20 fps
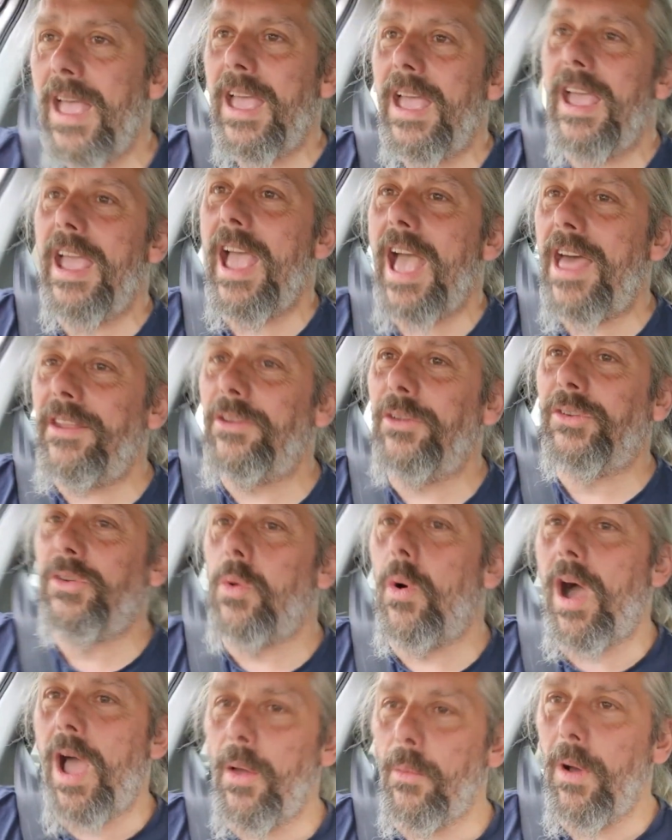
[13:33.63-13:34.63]
It handles
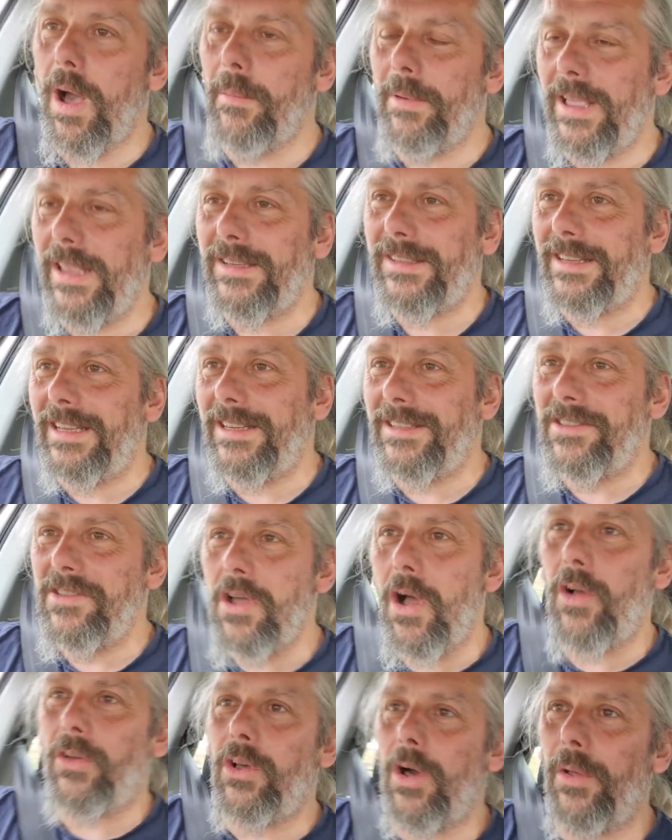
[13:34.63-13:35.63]
quite well, but it's
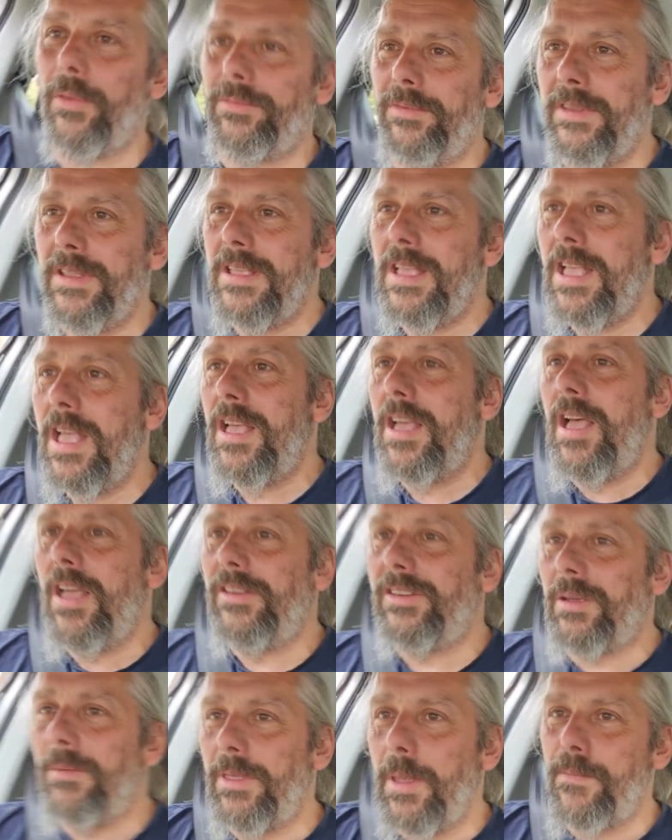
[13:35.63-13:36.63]
not got
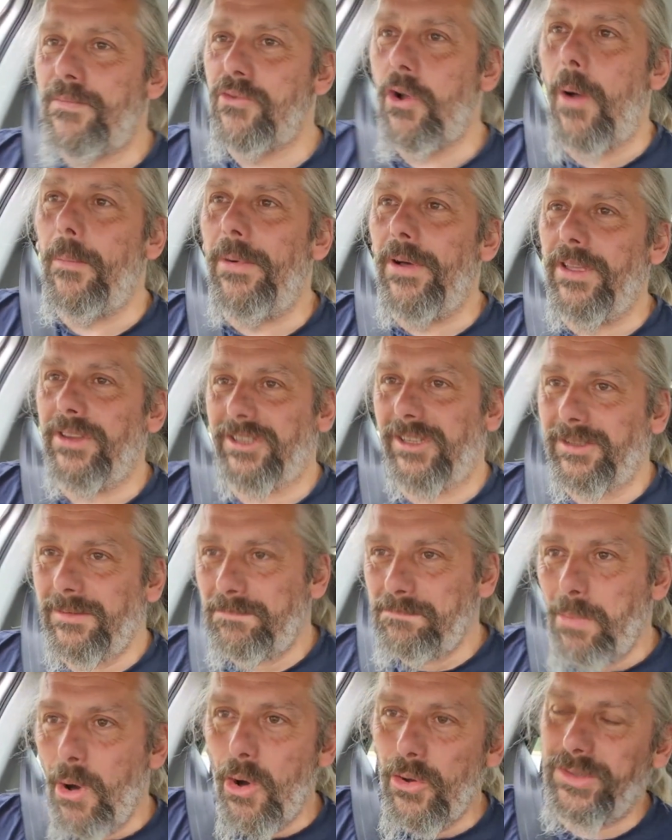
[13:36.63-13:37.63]
sort of a proper
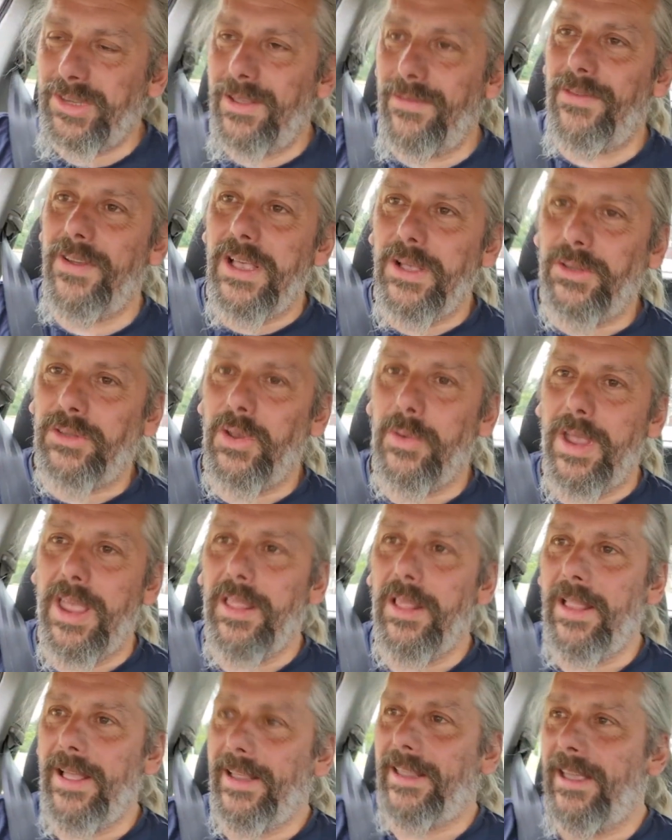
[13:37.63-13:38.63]
sporty feel to
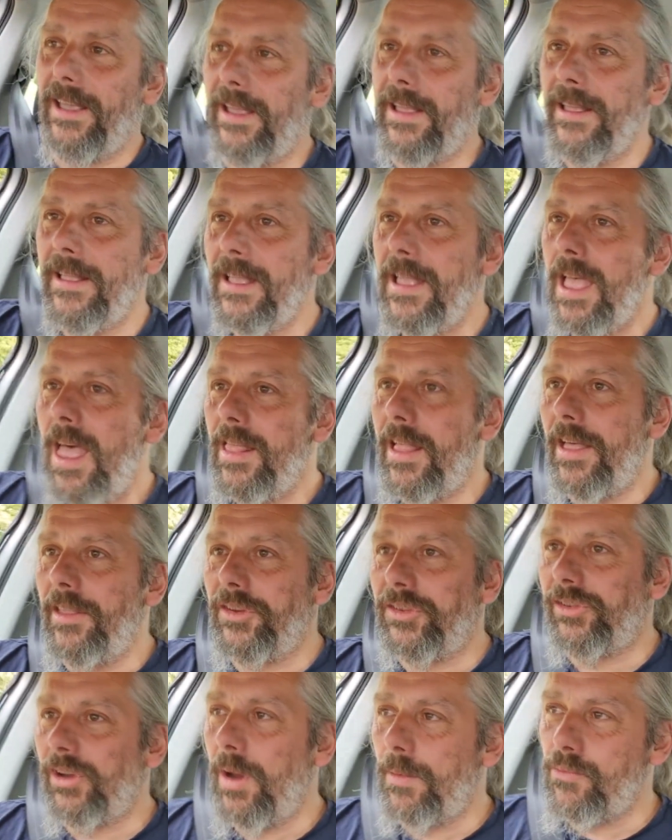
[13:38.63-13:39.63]
it like the
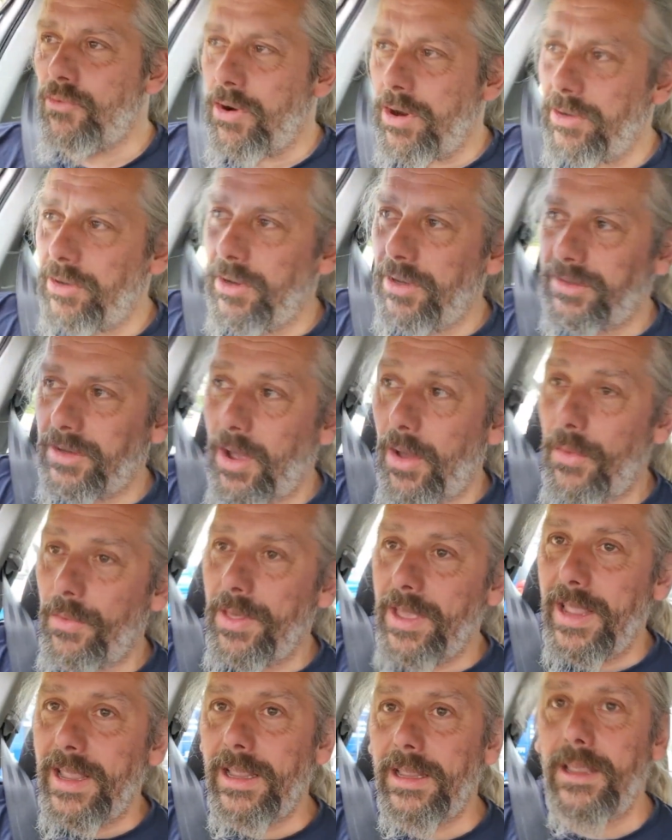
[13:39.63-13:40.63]
Subaru does, or
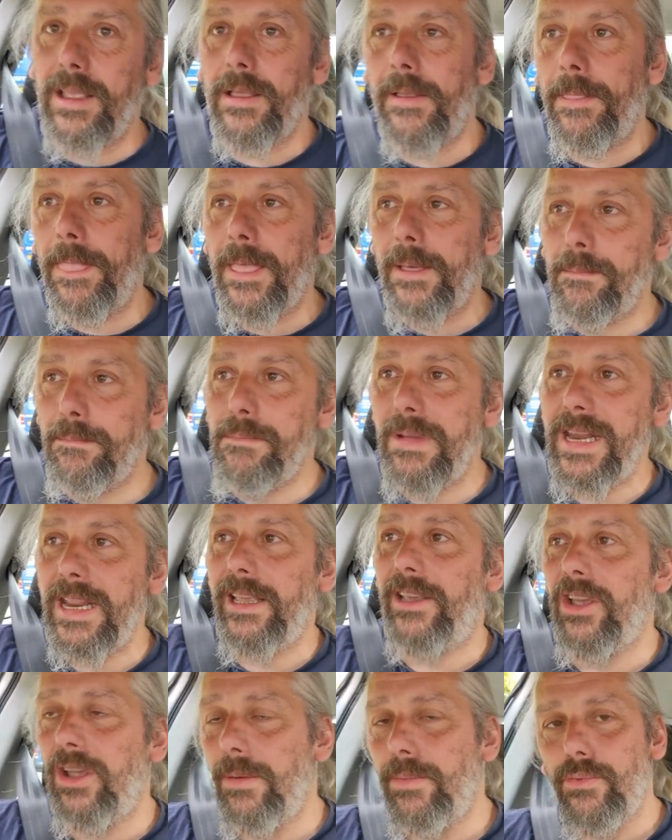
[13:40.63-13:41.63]
the
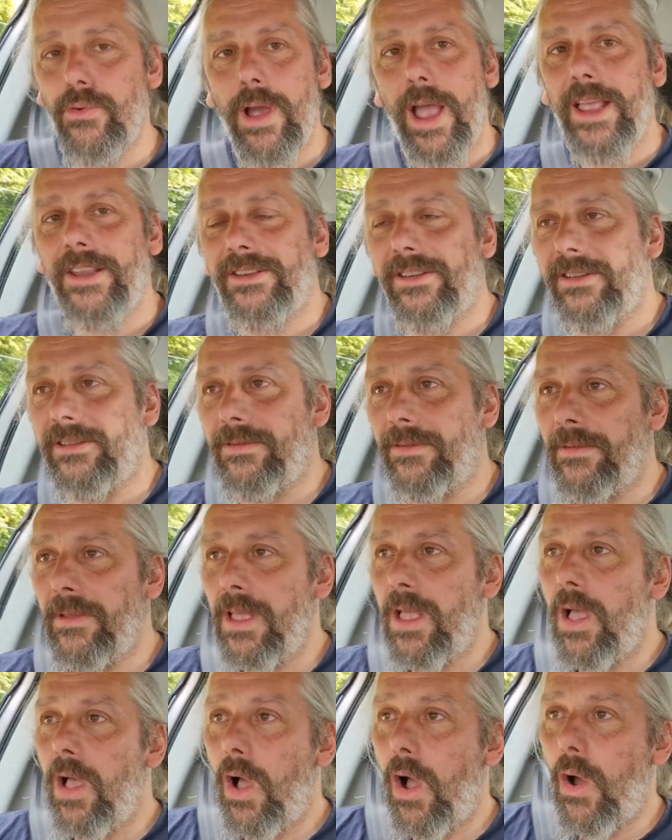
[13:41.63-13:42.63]
Mini Cooper S,
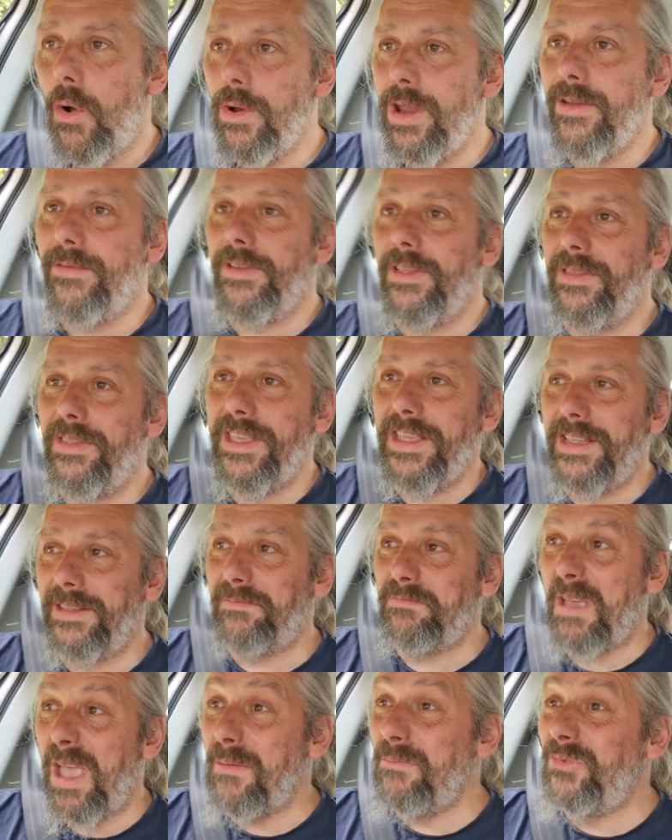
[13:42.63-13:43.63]
or even the
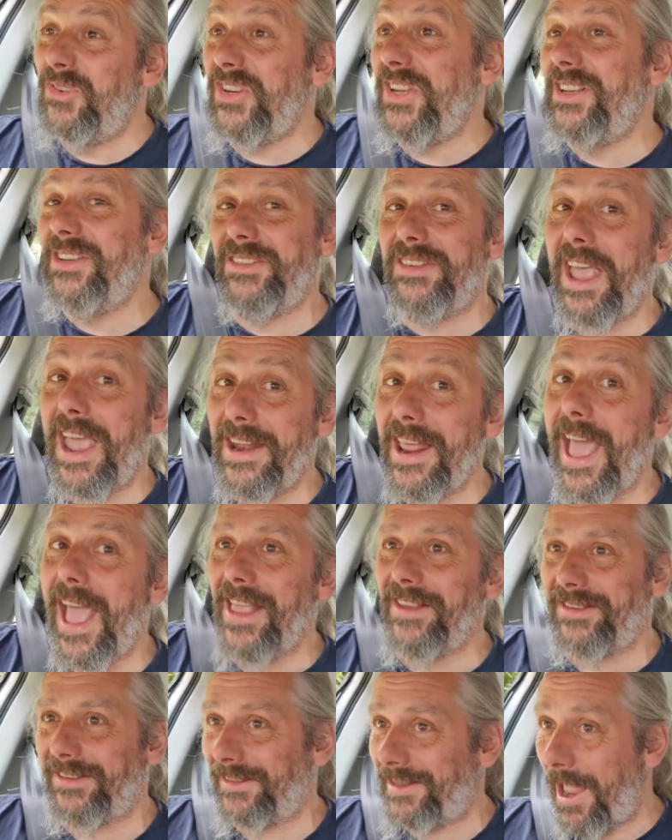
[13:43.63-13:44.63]
MG
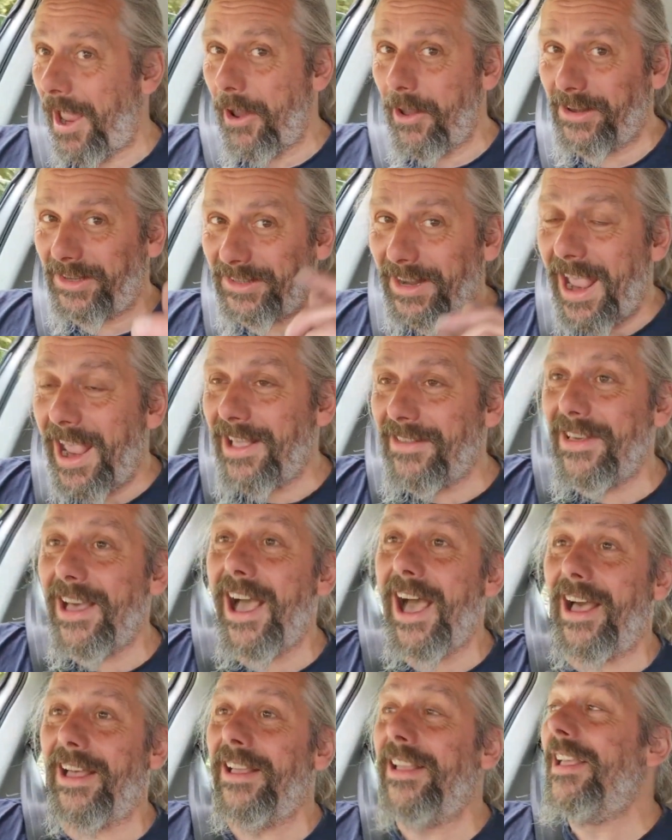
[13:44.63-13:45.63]
ZS. Dare I say
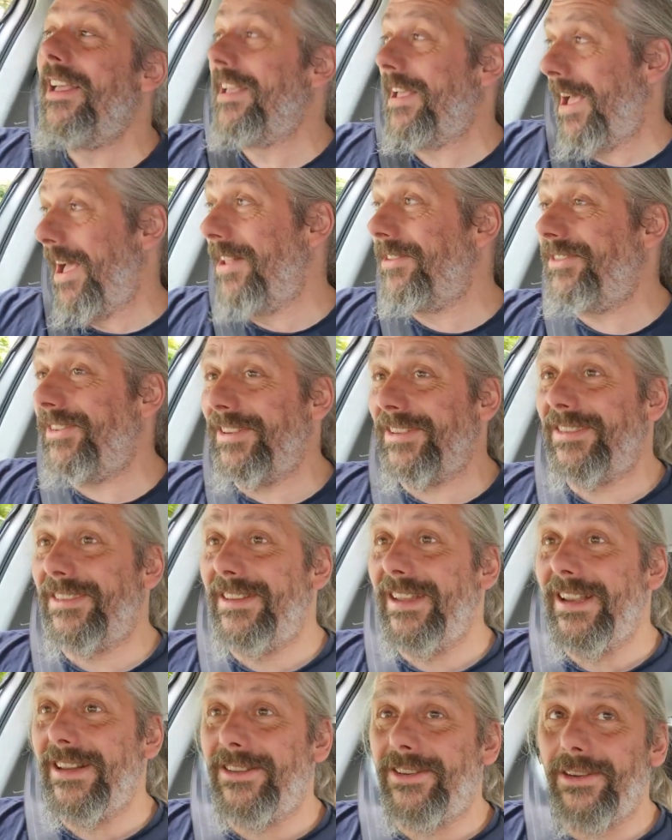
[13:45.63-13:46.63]
that? I just
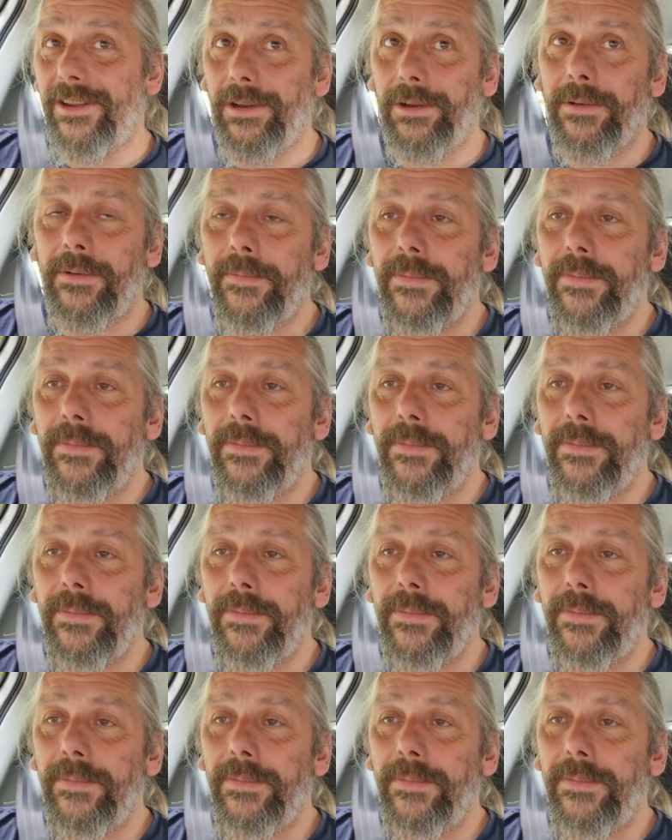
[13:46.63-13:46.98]
did too.